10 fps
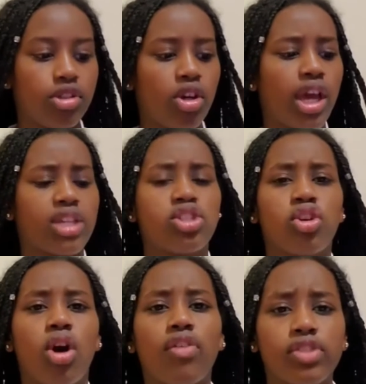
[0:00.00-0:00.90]
Oh, yeah,
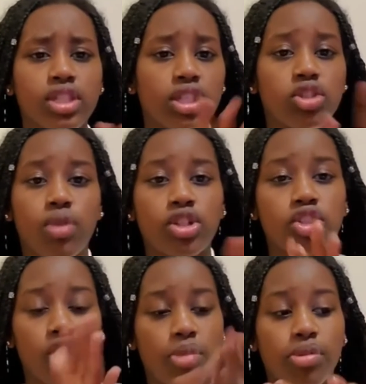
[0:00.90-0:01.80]
so obviously this
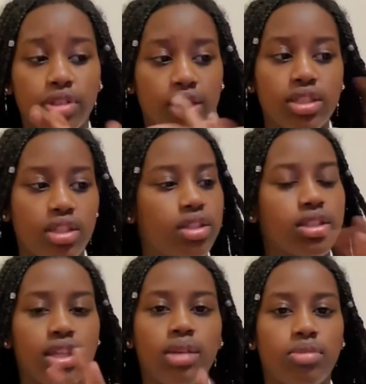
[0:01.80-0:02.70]
question, our birthday's still the
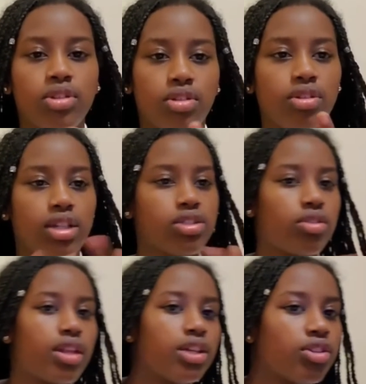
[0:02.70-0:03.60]
same. You guys
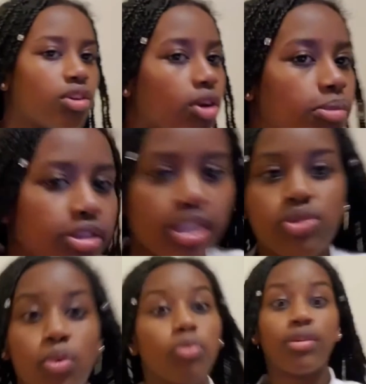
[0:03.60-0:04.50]
know that. You know, our
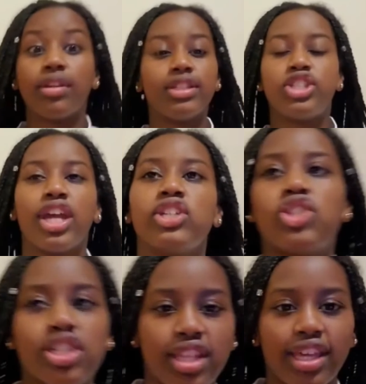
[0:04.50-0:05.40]
birthdays will change
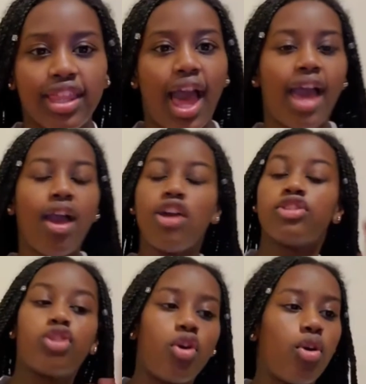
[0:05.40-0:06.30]
just like that.
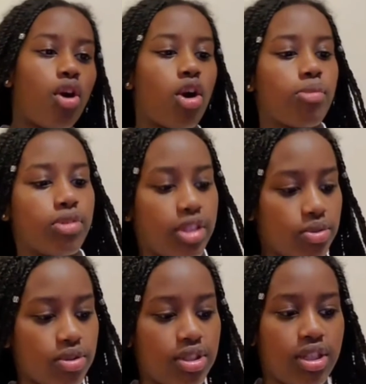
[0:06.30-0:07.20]
So, our
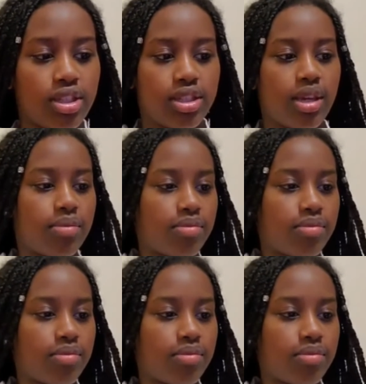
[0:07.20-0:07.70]
birthdays will stay the same.